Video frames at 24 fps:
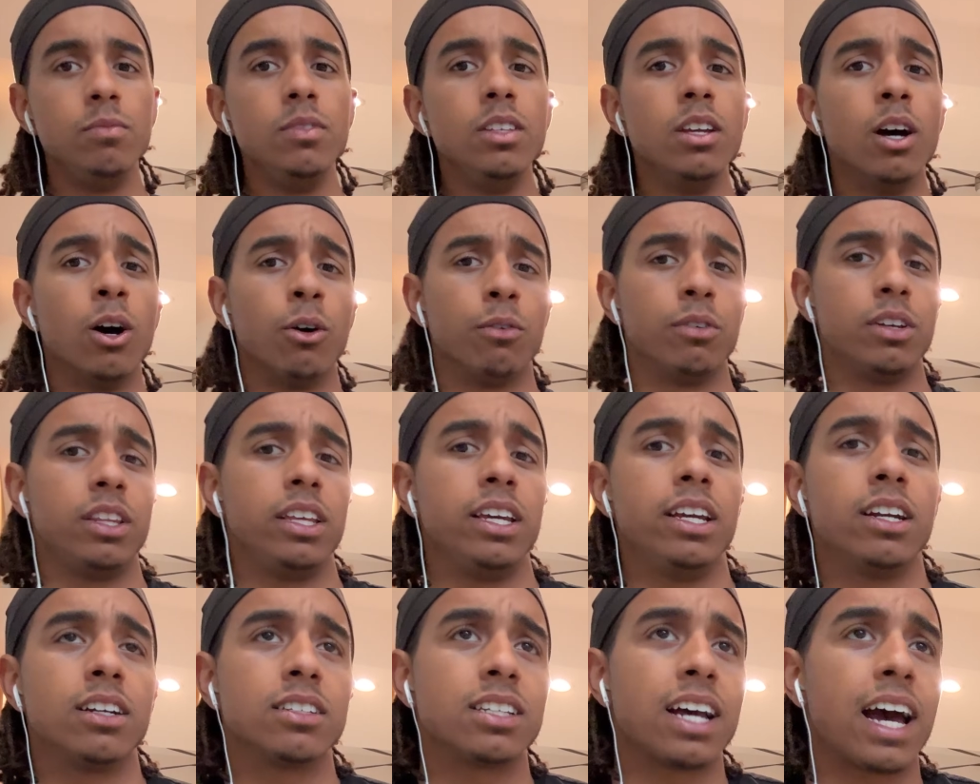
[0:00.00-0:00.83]
over the
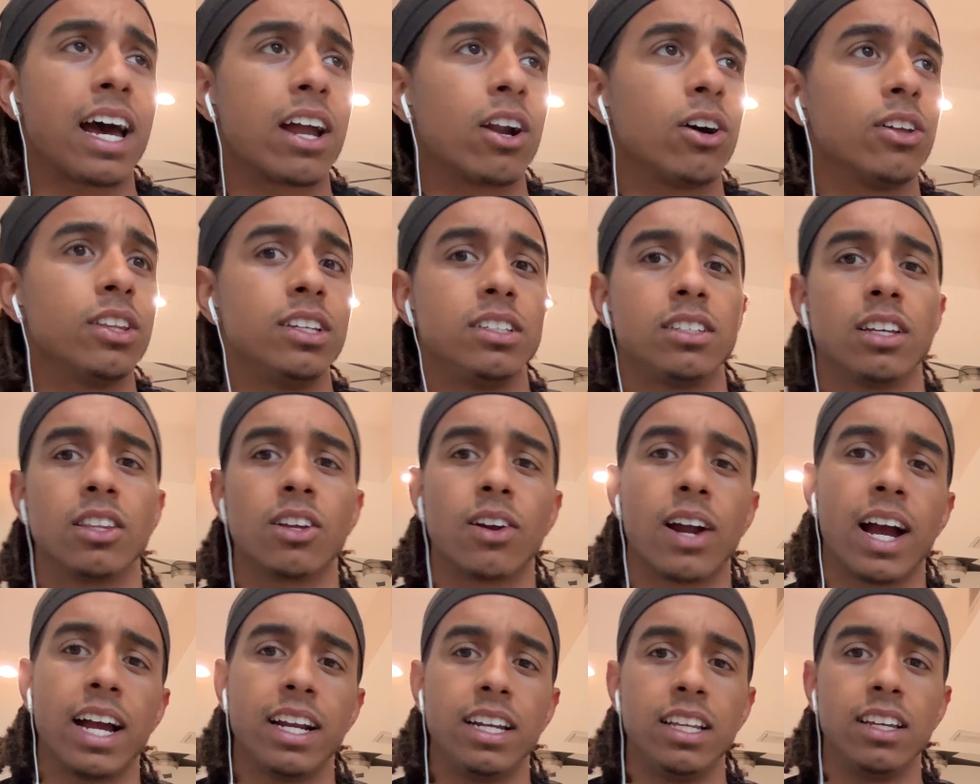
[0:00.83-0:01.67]
years I had all these
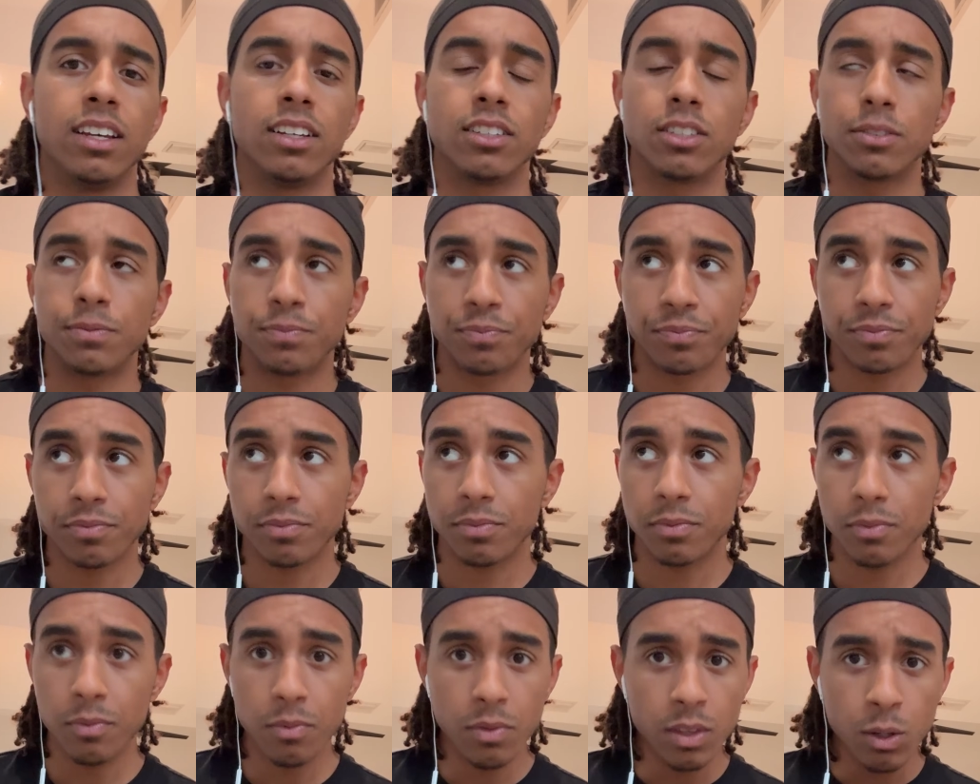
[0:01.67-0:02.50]
other ideas
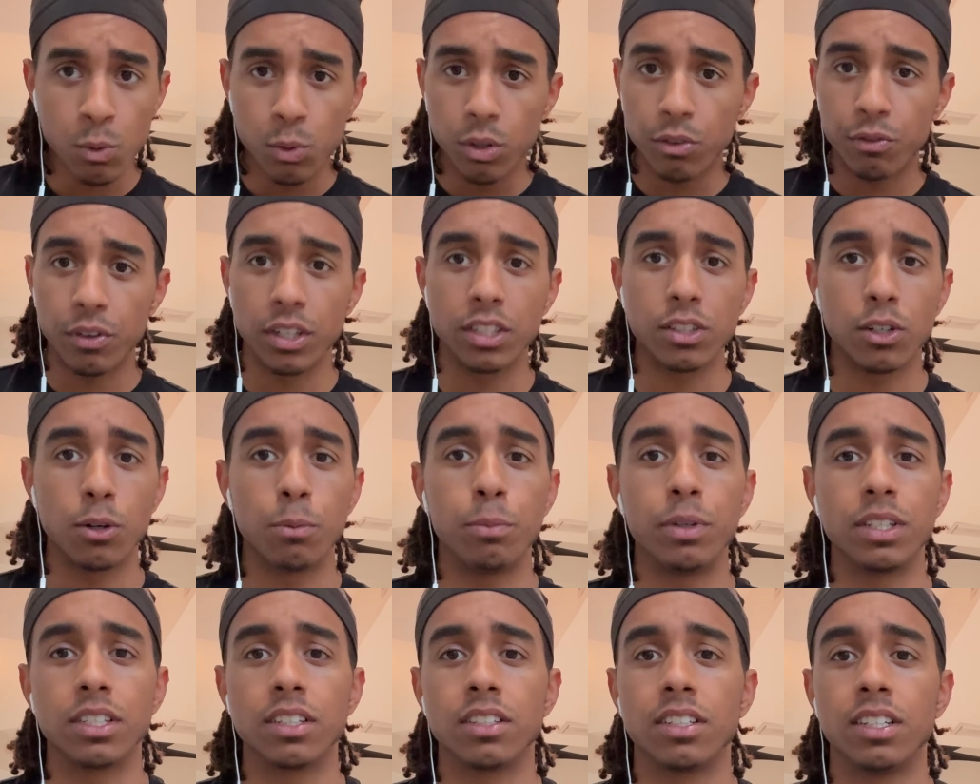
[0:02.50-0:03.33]
with physical
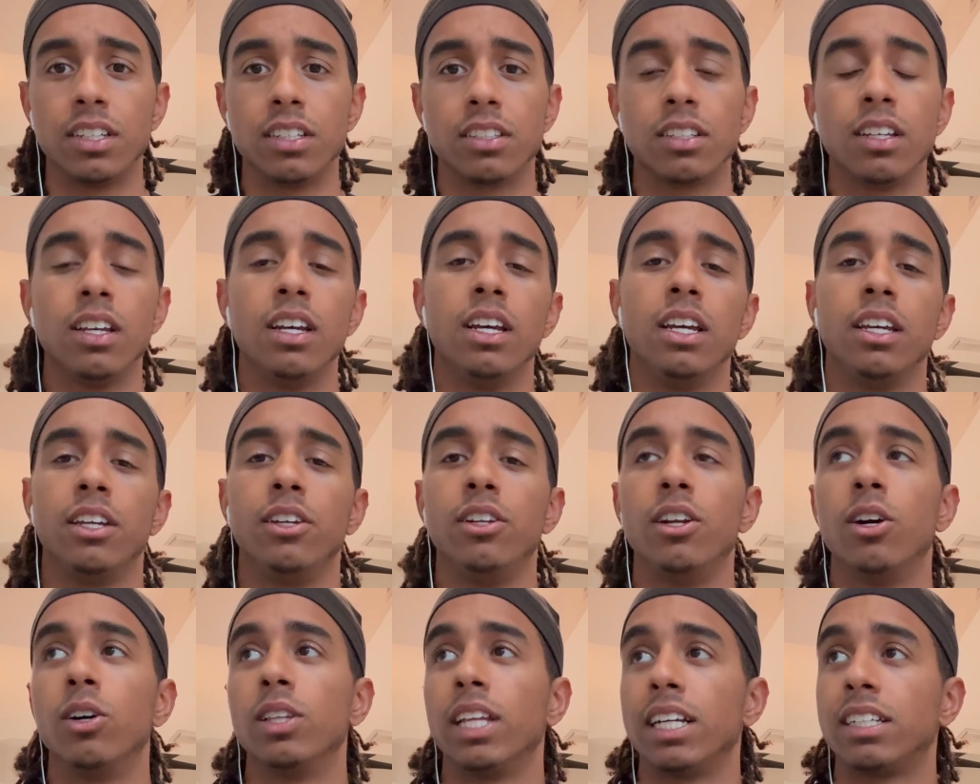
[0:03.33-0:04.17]
businesses, you
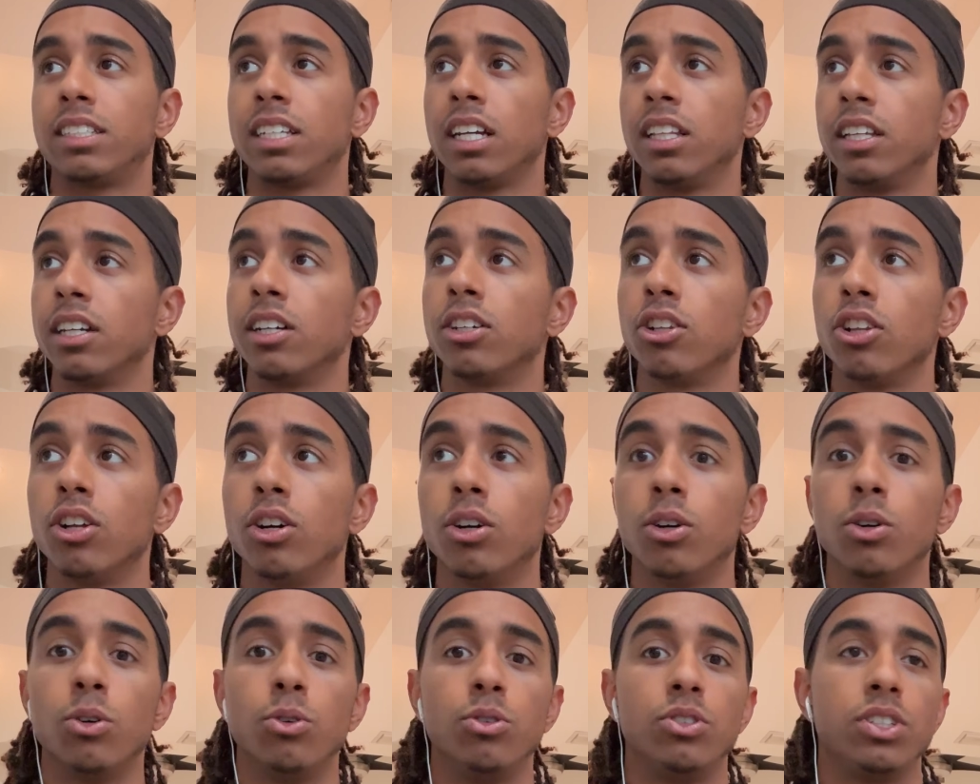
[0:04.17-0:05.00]
know, like selling
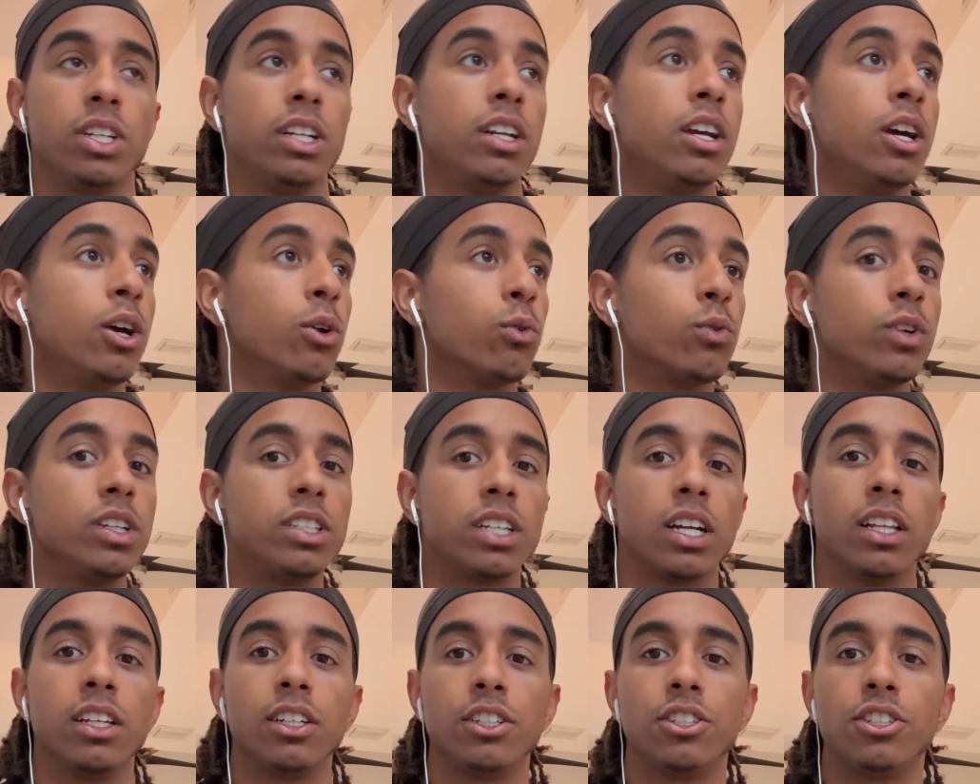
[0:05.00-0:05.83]
clothes and
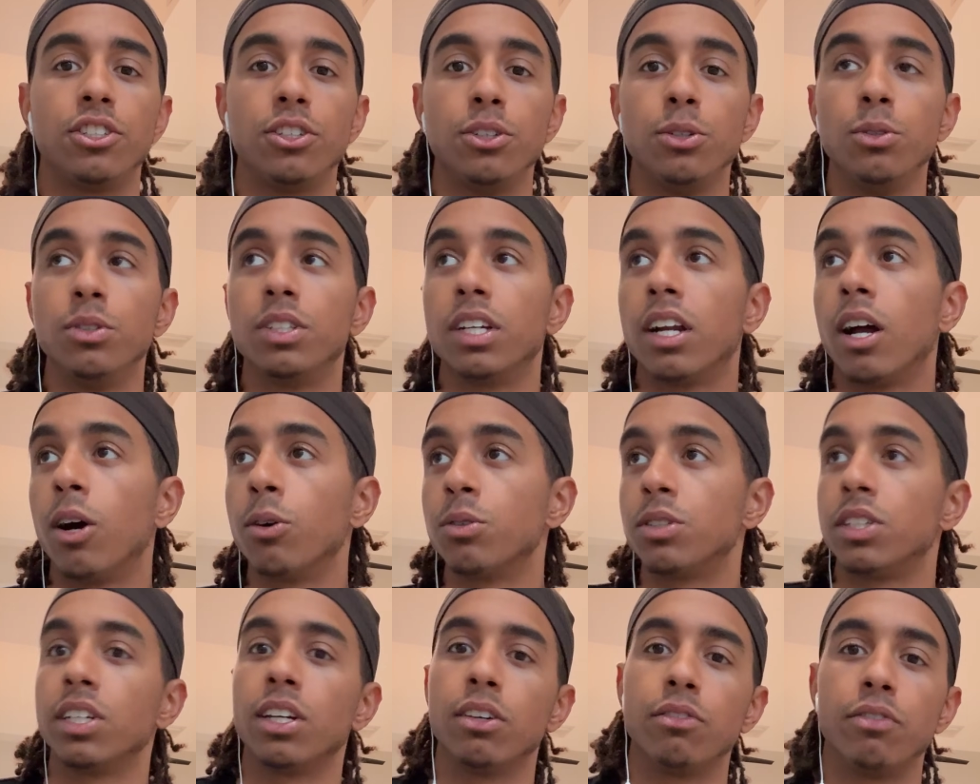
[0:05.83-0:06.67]
reselling shoes and
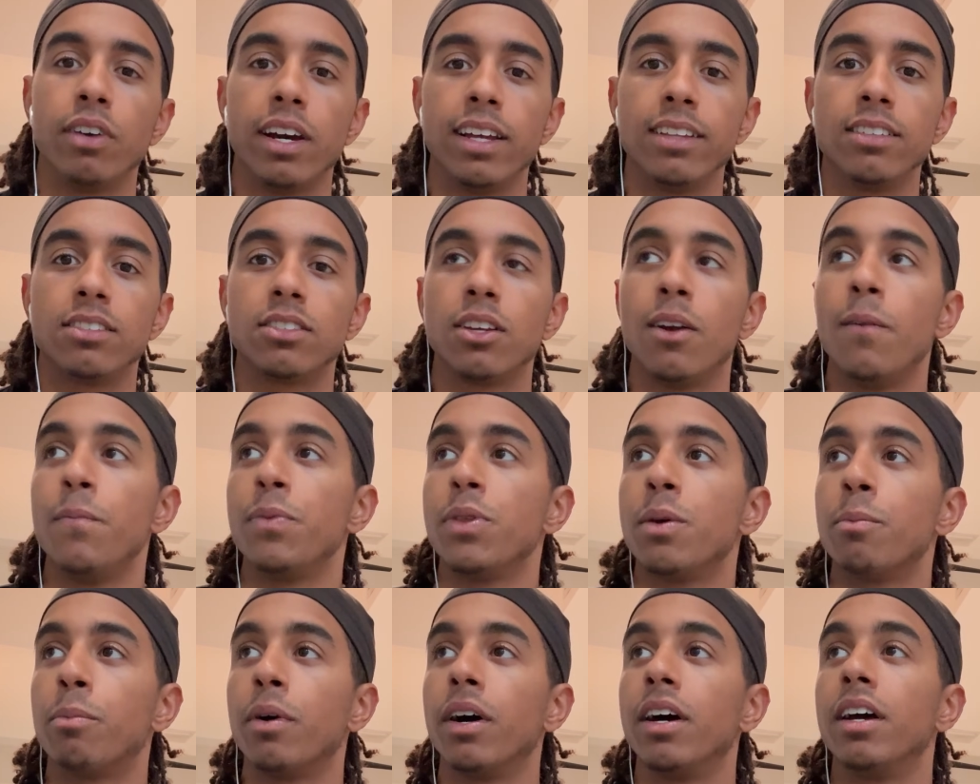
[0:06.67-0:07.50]
hosting events.
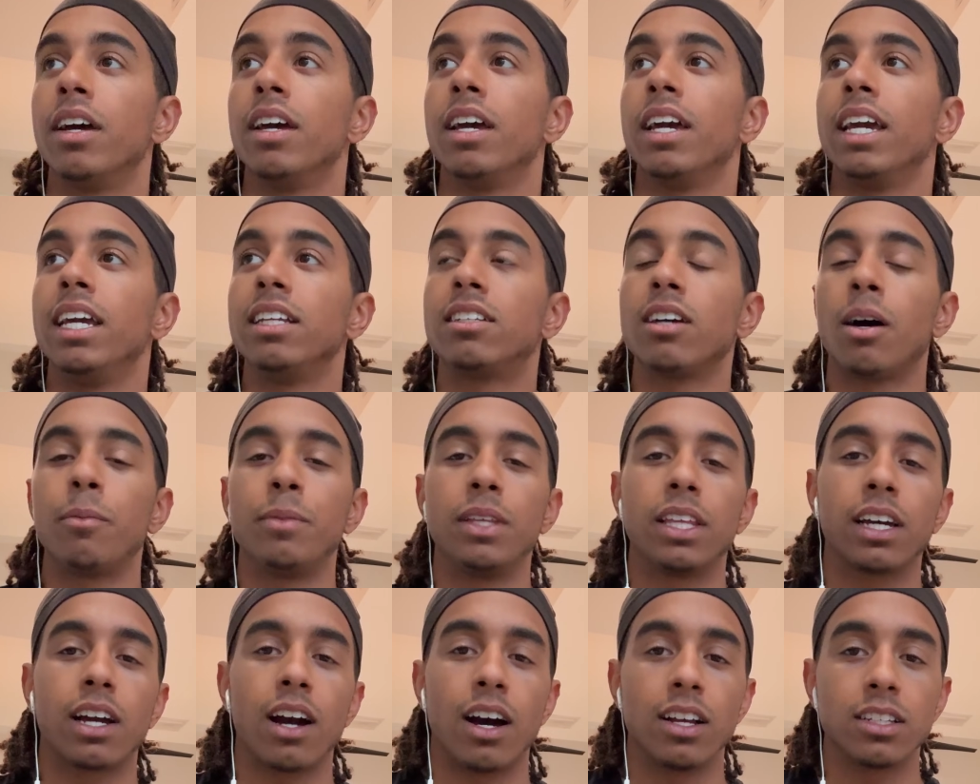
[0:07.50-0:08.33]
But he taught me
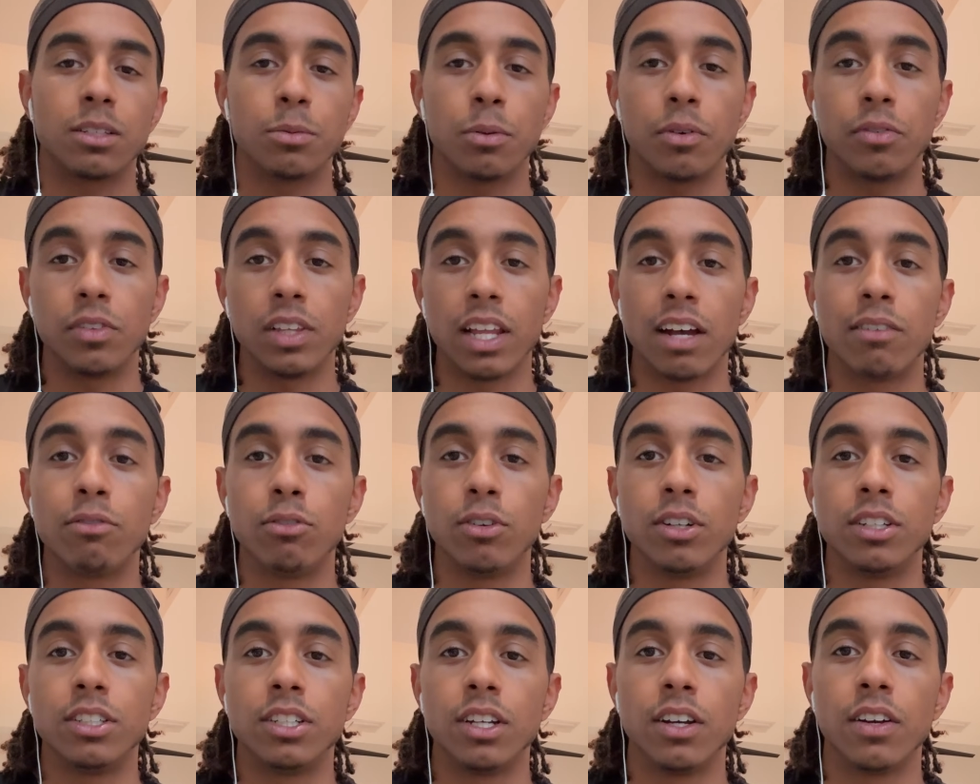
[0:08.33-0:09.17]
the concept of
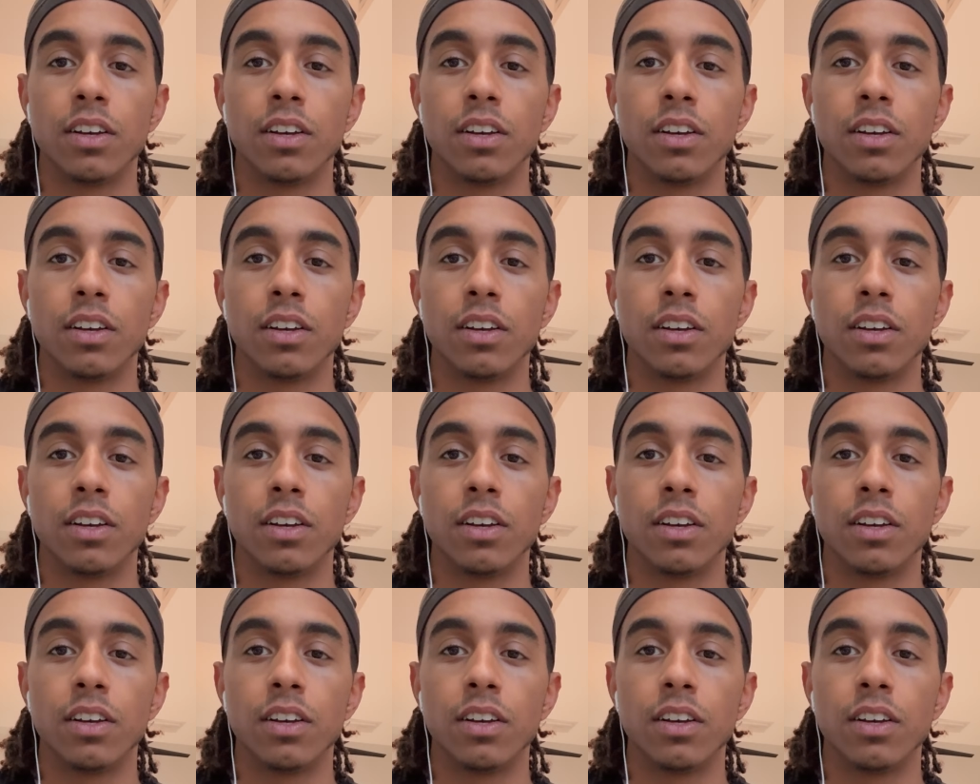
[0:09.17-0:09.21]
leverage